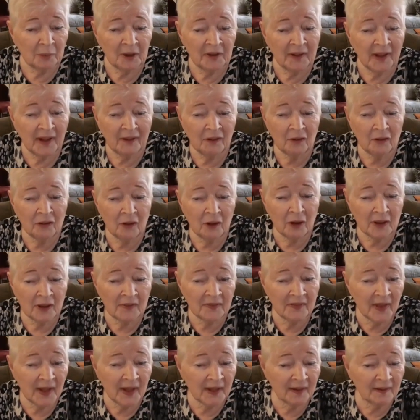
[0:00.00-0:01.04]
But let's look
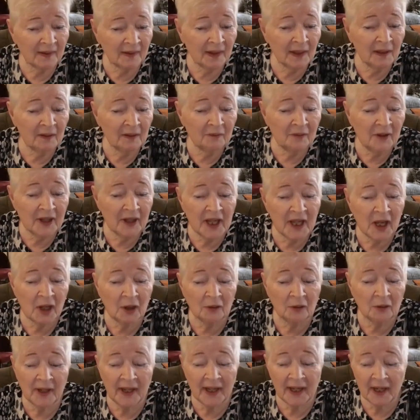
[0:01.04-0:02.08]
at that little
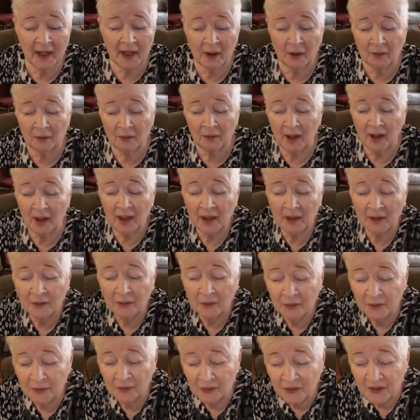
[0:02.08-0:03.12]
video now,
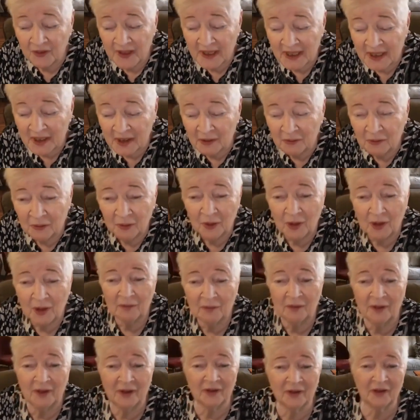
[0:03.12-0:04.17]
Christine, of all
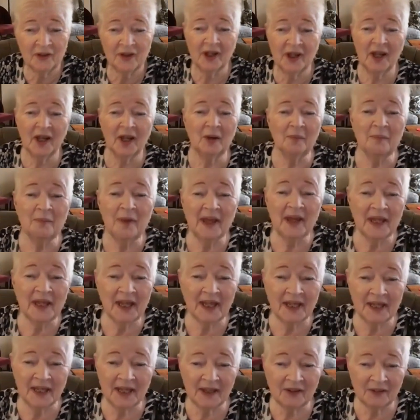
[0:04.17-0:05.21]
of us
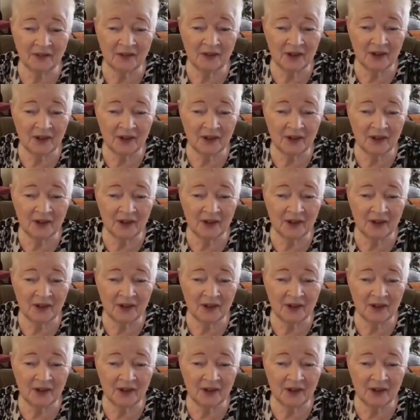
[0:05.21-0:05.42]
making it